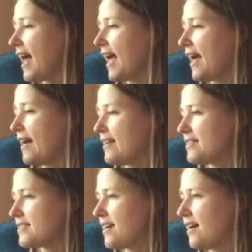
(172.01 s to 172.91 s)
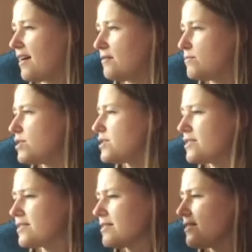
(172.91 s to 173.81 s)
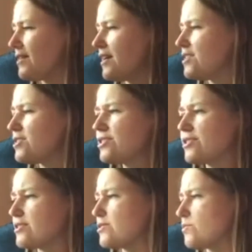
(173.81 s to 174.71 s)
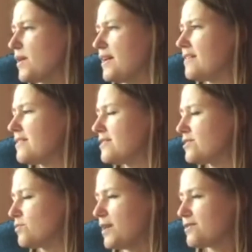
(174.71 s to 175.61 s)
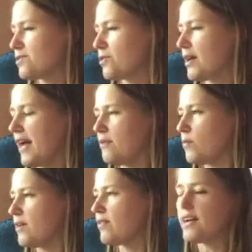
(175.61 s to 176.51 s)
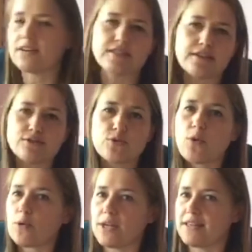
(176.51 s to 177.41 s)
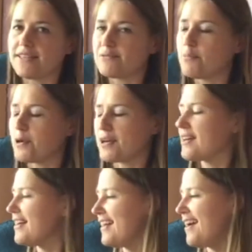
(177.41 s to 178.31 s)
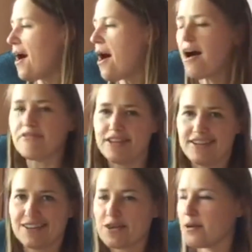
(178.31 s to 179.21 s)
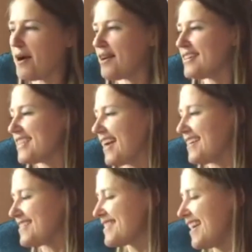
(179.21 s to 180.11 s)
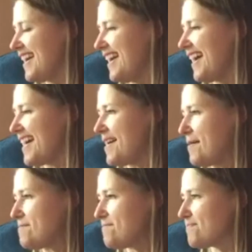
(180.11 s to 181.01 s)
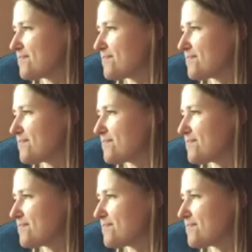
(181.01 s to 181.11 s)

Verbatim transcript: and um, just just a sweet, sweet story. And we find ourselves quoting this book often throughout our days um,